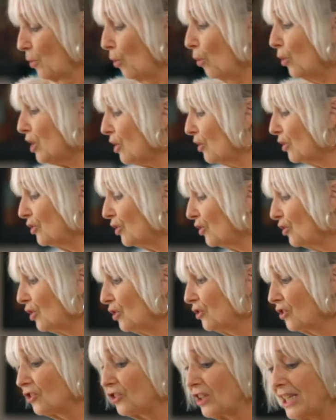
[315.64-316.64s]
Or you could just
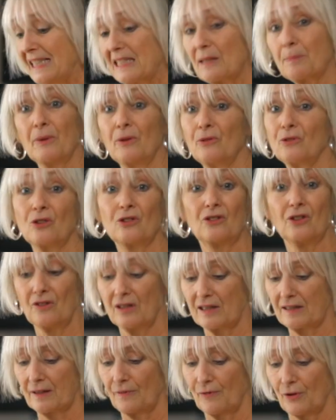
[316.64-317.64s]
use a teaspoon to do
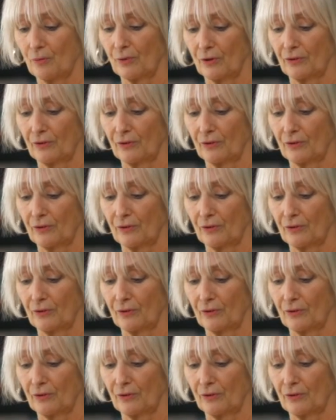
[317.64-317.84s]
this if you